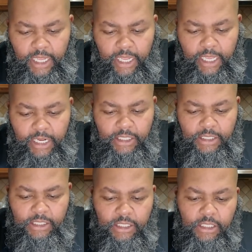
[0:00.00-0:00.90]
it
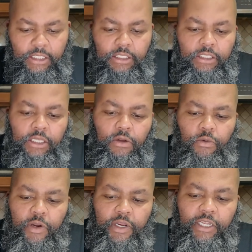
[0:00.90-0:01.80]
is still
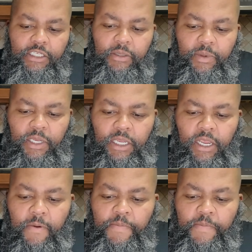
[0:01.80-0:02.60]
where it needs to be